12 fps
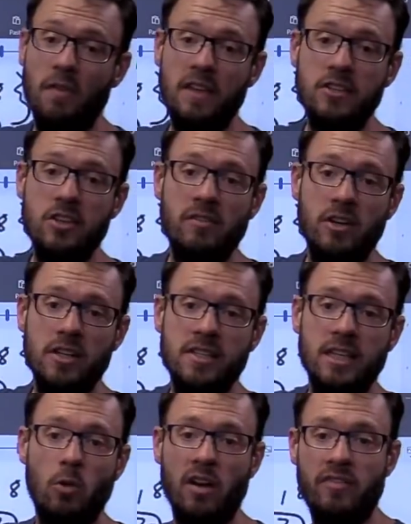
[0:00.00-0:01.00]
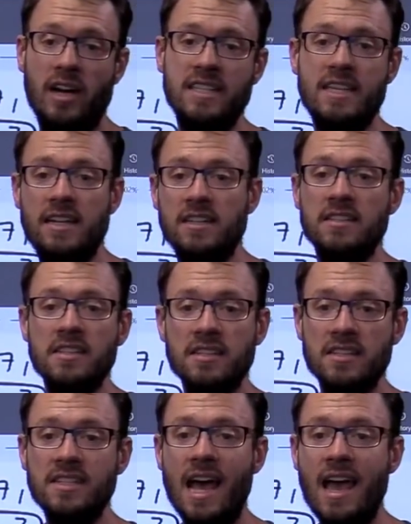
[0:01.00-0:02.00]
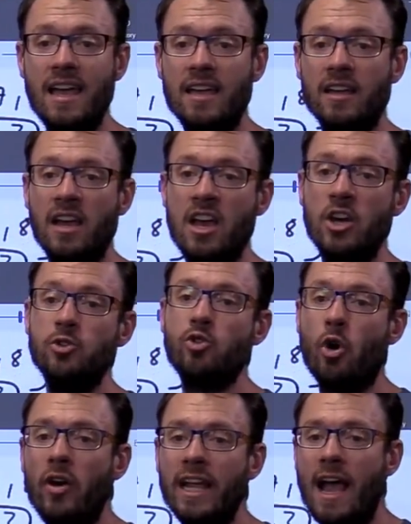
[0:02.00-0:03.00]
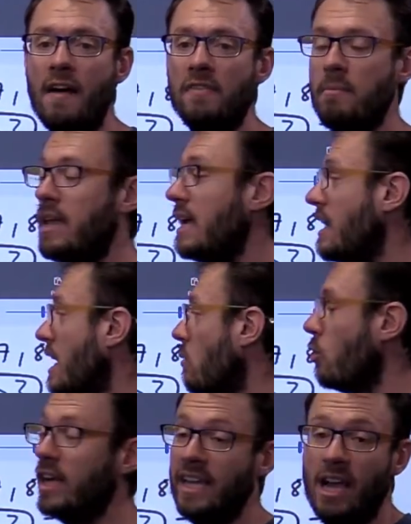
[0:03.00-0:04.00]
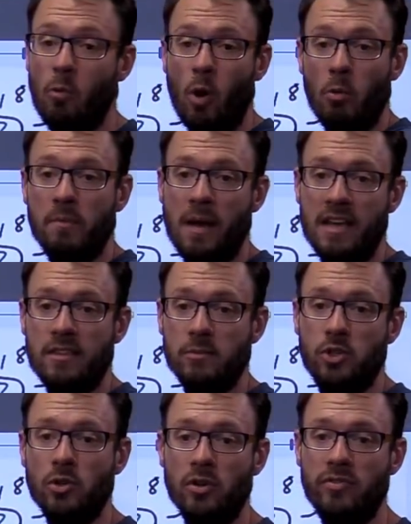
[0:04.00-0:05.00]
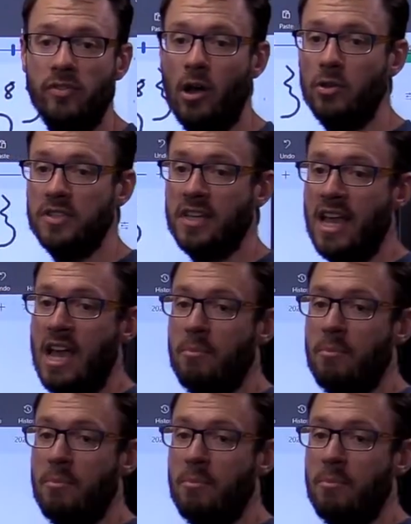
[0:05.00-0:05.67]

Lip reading: what these universally quantified sentences are saying, drawing out the meaning, working out what would make them true or false,